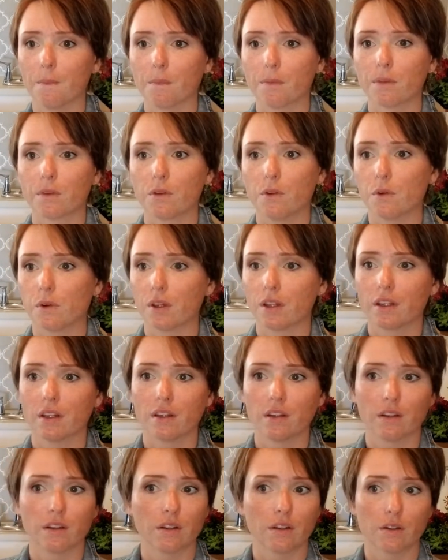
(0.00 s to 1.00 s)
you
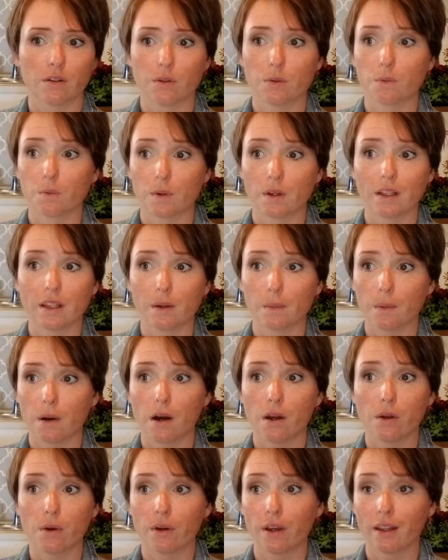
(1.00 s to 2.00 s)
can do really
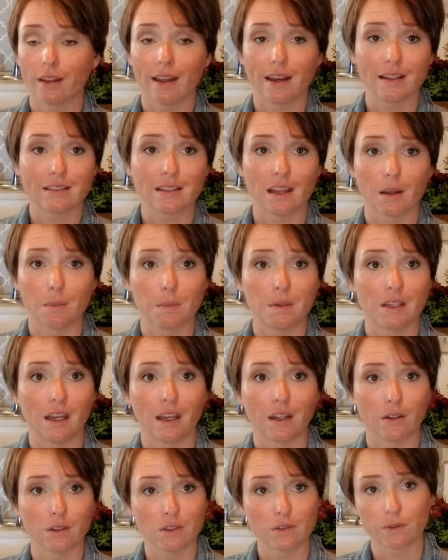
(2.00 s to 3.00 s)
well. You'll get like 10
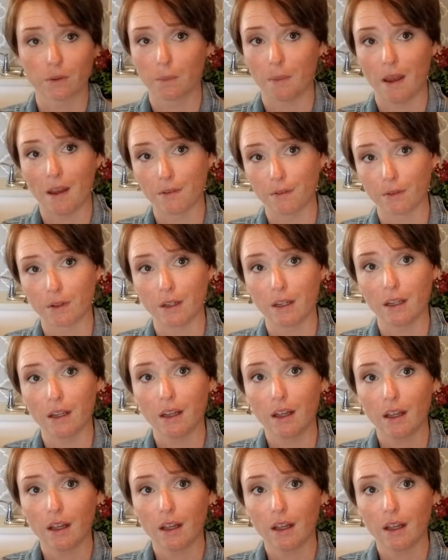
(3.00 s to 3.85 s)
potatoes from every